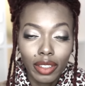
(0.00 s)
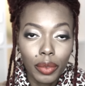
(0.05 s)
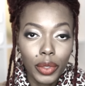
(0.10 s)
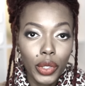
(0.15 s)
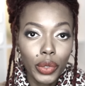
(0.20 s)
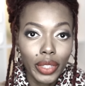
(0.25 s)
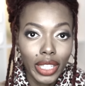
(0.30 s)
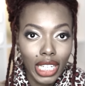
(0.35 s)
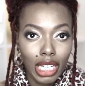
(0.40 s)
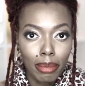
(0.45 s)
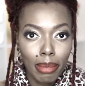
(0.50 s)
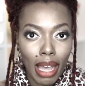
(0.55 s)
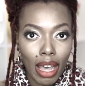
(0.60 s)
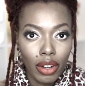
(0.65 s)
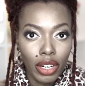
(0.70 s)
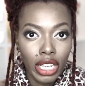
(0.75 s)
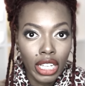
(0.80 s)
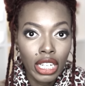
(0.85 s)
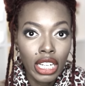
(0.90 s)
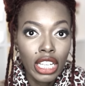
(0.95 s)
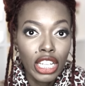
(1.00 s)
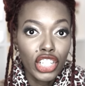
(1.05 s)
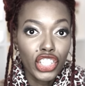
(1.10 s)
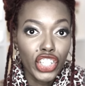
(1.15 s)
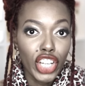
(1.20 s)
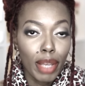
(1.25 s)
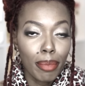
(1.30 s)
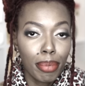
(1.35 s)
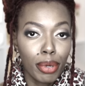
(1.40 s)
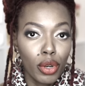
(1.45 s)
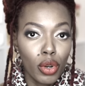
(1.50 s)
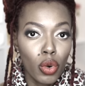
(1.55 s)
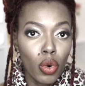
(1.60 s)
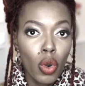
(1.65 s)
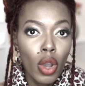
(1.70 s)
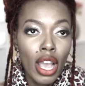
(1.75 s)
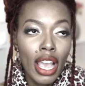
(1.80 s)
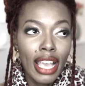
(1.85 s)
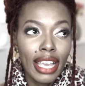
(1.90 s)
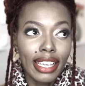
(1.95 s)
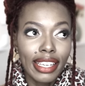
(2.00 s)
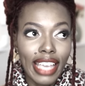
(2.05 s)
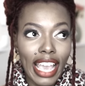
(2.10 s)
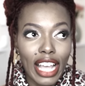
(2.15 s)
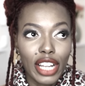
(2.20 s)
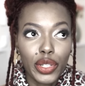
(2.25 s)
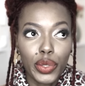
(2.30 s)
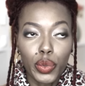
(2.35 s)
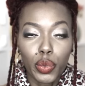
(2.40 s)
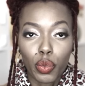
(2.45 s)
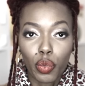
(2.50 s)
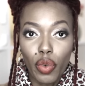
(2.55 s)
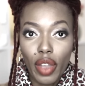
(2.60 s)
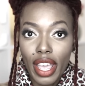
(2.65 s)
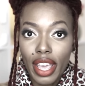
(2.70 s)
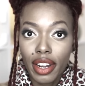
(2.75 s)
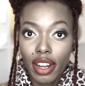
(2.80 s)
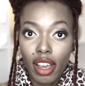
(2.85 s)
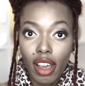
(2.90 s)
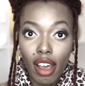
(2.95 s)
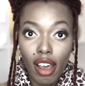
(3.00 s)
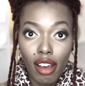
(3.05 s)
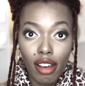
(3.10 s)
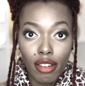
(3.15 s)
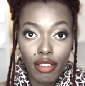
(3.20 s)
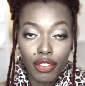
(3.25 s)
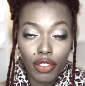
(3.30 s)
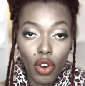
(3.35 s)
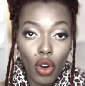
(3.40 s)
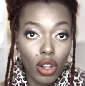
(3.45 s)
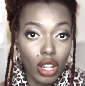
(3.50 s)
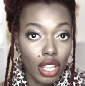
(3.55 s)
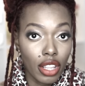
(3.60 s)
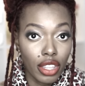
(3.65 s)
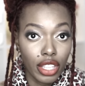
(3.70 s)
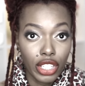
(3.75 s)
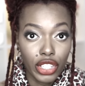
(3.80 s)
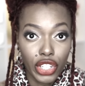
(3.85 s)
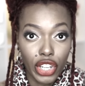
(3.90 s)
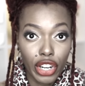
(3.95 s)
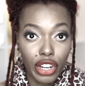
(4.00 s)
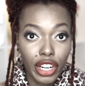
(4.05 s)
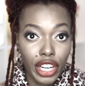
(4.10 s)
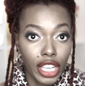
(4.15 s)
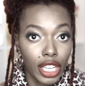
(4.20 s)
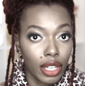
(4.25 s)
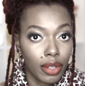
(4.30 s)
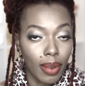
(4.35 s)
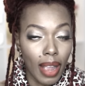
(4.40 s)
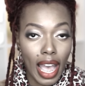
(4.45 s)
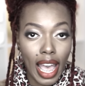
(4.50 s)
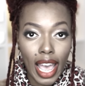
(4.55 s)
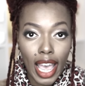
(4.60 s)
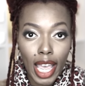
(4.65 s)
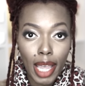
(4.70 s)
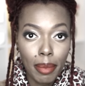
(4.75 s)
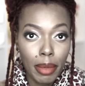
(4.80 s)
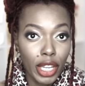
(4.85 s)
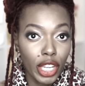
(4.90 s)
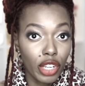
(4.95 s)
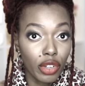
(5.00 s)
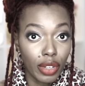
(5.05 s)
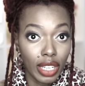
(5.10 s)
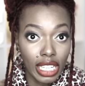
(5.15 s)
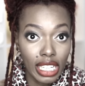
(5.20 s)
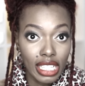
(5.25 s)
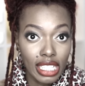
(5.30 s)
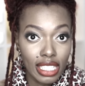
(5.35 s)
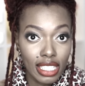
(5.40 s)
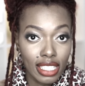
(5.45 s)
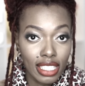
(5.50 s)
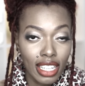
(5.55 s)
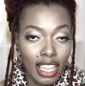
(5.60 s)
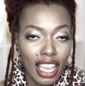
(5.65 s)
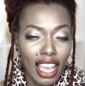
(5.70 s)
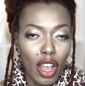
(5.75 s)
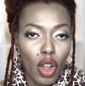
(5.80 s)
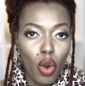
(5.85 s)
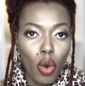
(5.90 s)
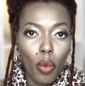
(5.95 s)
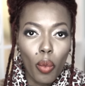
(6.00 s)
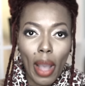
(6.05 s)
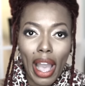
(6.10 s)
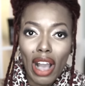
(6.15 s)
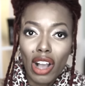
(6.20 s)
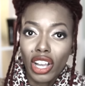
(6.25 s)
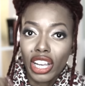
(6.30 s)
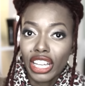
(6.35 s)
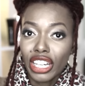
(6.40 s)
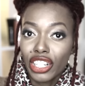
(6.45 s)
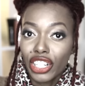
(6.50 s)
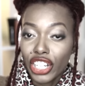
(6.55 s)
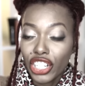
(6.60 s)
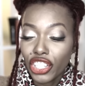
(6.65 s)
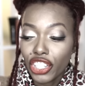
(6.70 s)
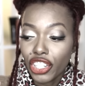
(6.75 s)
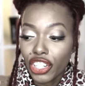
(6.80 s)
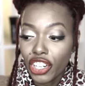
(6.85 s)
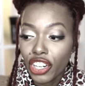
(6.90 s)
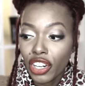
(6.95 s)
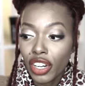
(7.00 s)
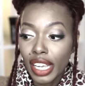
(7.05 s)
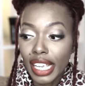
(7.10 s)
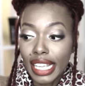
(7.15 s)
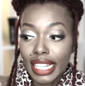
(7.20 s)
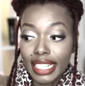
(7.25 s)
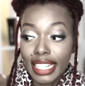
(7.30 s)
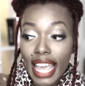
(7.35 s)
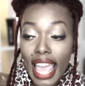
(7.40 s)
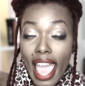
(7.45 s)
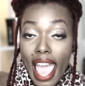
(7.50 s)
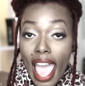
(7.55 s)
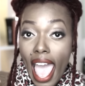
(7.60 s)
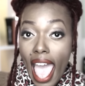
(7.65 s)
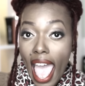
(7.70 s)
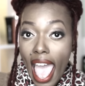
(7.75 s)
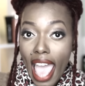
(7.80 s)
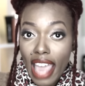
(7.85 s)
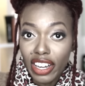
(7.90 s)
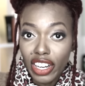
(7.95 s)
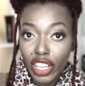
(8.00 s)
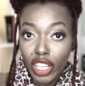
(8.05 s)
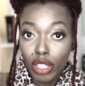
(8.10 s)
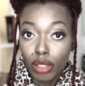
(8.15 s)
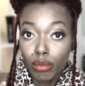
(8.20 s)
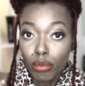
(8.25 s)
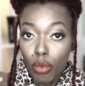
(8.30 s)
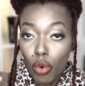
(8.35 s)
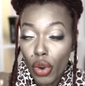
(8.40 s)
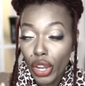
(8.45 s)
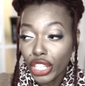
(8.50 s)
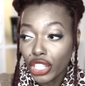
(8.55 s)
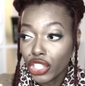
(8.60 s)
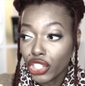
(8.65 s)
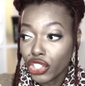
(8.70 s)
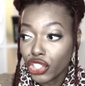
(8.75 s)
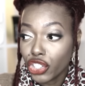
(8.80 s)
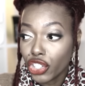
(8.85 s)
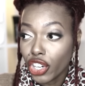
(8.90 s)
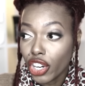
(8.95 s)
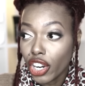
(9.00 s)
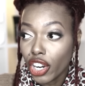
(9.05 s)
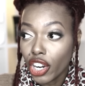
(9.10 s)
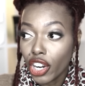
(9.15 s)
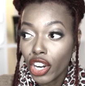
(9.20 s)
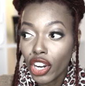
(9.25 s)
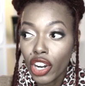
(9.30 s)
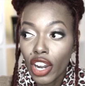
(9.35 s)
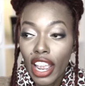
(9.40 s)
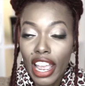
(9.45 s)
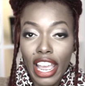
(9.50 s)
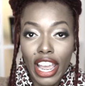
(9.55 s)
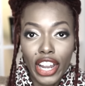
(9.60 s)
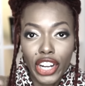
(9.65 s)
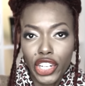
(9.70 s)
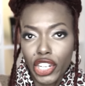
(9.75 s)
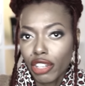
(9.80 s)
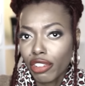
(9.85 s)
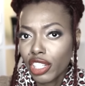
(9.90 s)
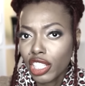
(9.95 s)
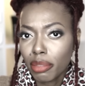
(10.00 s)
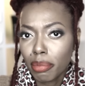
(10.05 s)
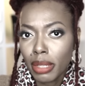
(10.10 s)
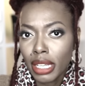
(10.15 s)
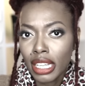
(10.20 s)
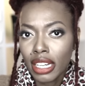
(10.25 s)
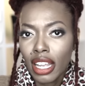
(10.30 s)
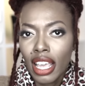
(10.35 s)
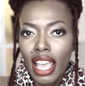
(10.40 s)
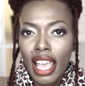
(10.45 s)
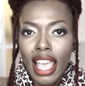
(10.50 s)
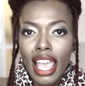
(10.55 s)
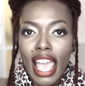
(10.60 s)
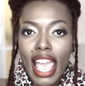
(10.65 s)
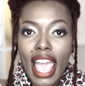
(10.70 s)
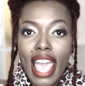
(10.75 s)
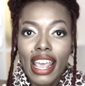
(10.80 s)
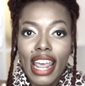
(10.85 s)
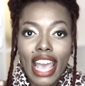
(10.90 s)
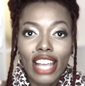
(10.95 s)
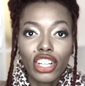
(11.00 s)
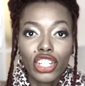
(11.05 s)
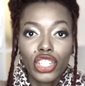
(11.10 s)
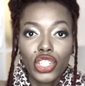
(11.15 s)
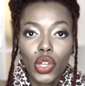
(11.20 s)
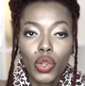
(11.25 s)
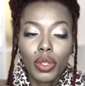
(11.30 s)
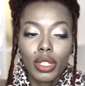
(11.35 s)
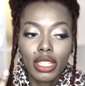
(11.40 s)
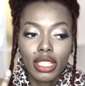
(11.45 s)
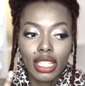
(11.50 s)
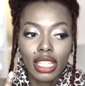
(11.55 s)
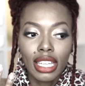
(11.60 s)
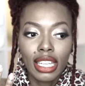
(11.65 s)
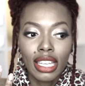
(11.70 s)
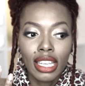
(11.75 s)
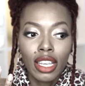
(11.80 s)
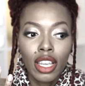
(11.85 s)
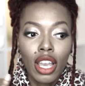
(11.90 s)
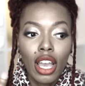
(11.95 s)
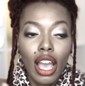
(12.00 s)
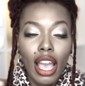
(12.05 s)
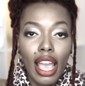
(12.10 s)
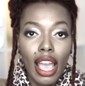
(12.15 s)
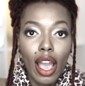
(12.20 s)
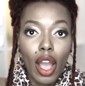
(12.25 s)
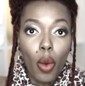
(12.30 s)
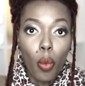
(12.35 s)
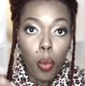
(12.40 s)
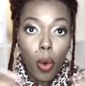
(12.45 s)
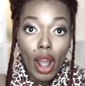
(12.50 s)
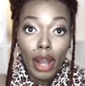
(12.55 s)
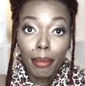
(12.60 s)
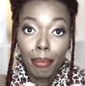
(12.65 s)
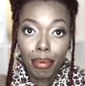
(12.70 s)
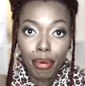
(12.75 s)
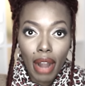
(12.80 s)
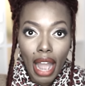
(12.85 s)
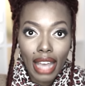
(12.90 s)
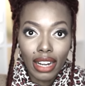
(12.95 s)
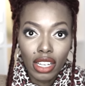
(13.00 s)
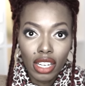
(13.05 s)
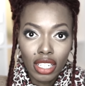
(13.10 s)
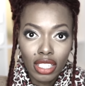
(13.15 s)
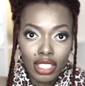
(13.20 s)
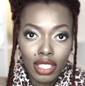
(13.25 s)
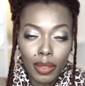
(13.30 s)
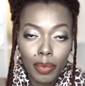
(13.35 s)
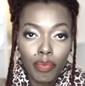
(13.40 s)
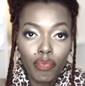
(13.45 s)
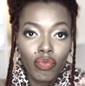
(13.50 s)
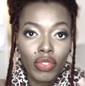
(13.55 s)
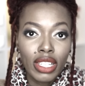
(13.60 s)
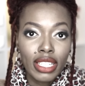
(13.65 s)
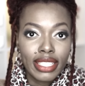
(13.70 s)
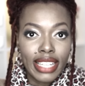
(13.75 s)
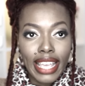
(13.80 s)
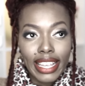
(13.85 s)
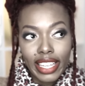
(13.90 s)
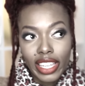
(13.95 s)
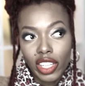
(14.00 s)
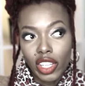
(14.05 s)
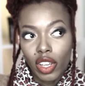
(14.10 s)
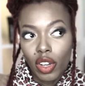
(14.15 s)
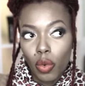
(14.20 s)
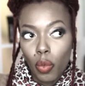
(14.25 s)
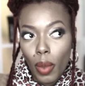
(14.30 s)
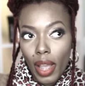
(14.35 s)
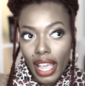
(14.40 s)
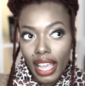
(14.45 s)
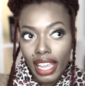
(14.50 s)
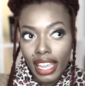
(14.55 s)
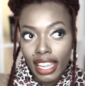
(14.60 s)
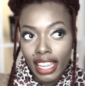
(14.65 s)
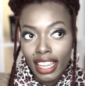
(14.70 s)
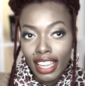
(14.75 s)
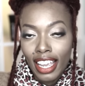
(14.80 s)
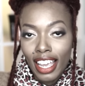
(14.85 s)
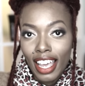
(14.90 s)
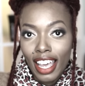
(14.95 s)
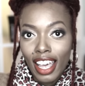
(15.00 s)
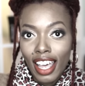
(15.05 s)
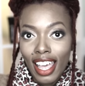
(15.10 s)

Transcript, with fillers: When you think about it, shampoo gets rid of all of the dirt and grime and grease while conditioner is adding moisture and nourishment and I just don't see one product taking away